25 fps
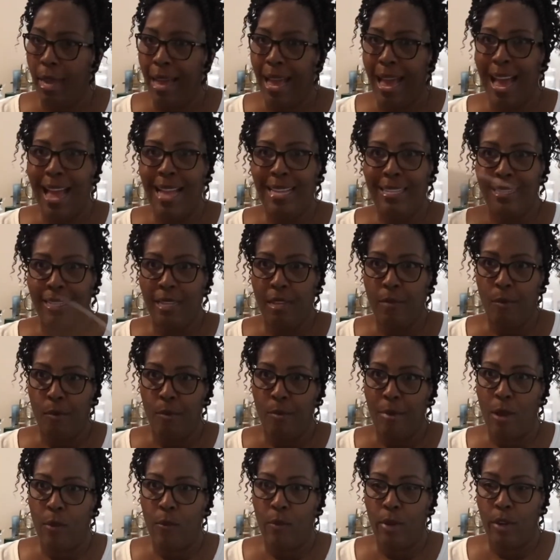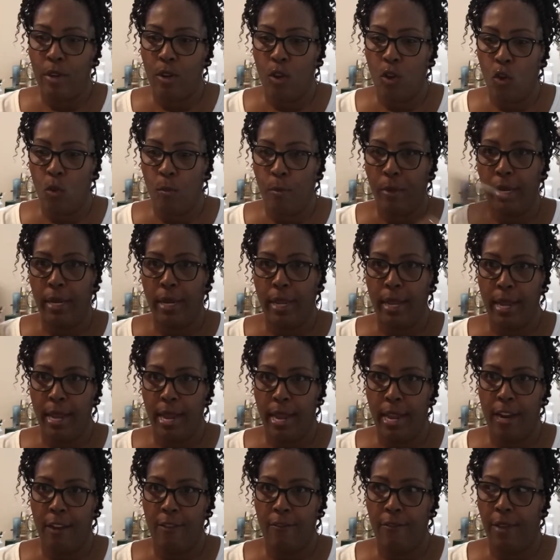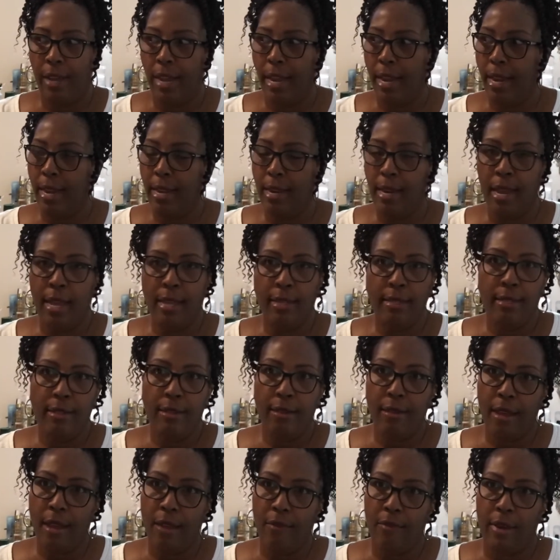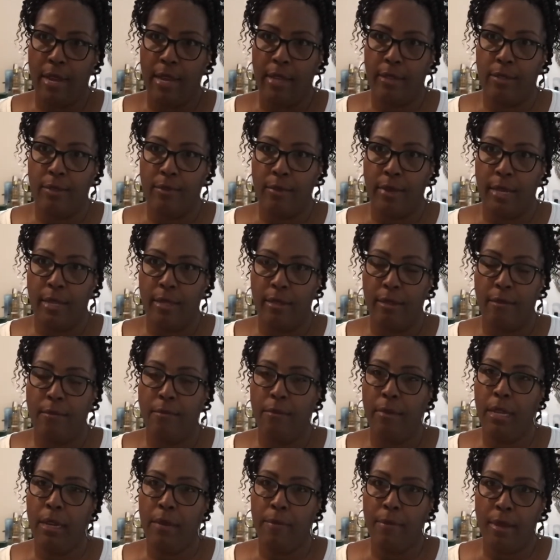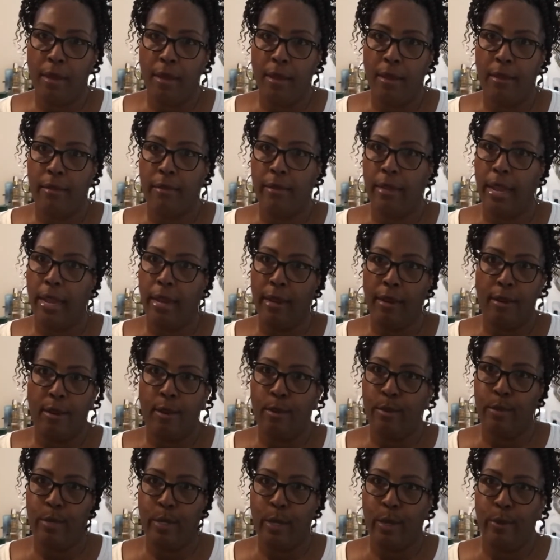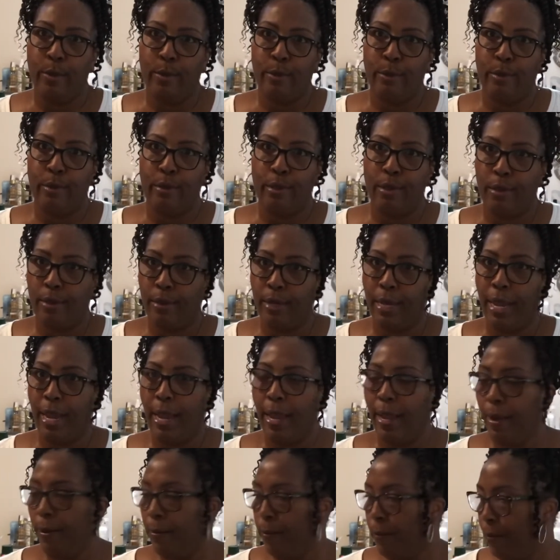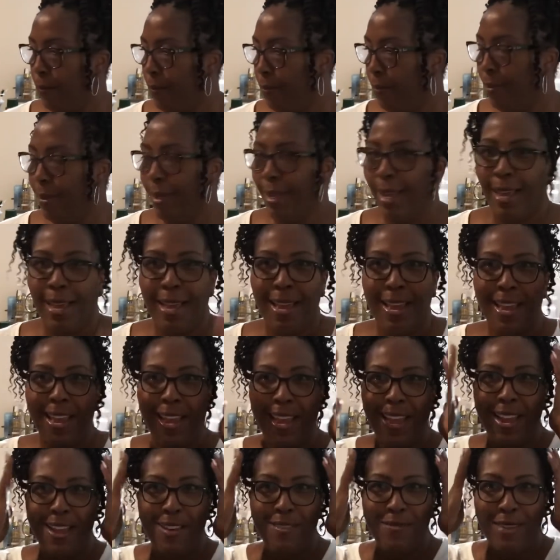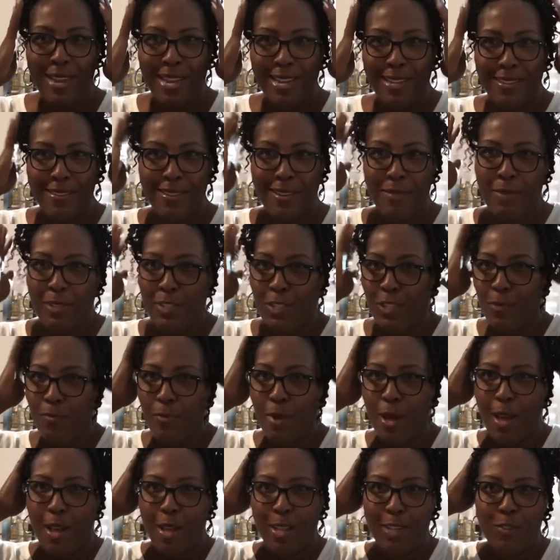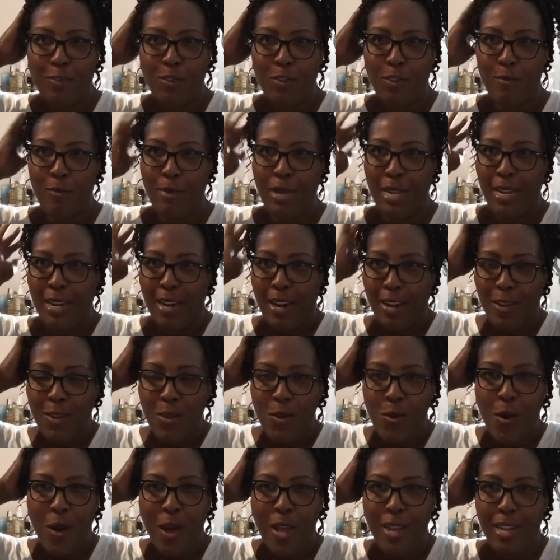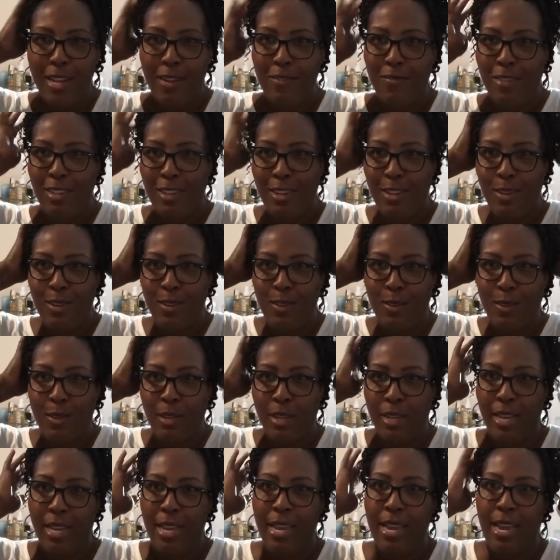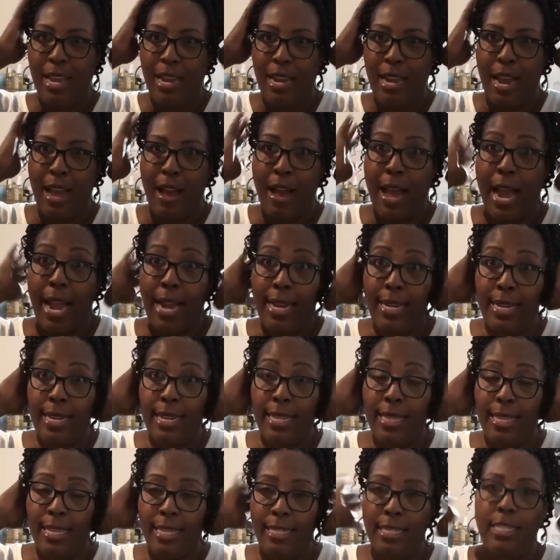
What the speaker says: I sleep with my window open and a fan, and I still have night sweats. Menopause ain't no joke, okay? And wait, let me just pause for a minute. Are you all loving to do? Now, I did this.